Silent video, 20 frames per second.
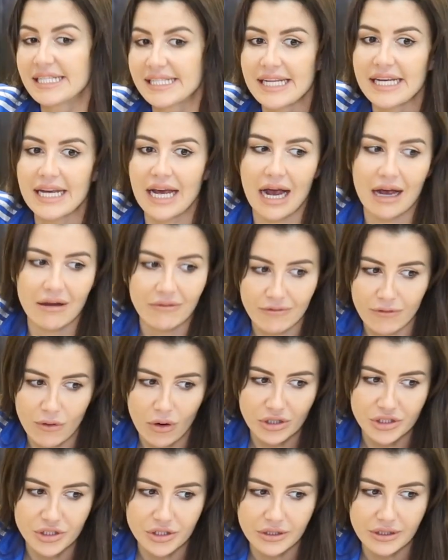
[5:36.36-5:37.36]
See,
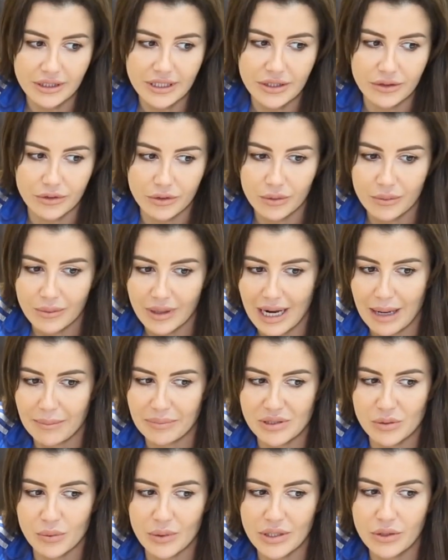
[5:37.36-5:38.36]
unfortunately, you know what
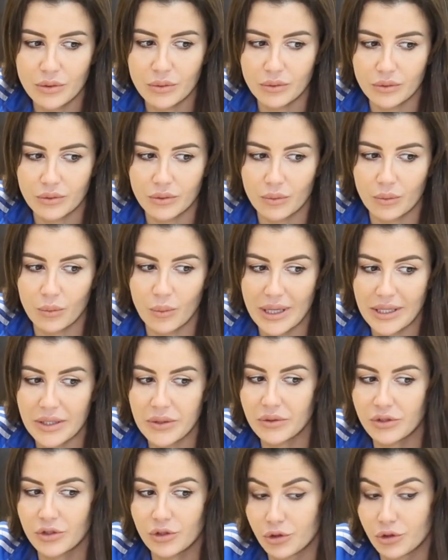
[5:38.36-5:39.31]
happens when you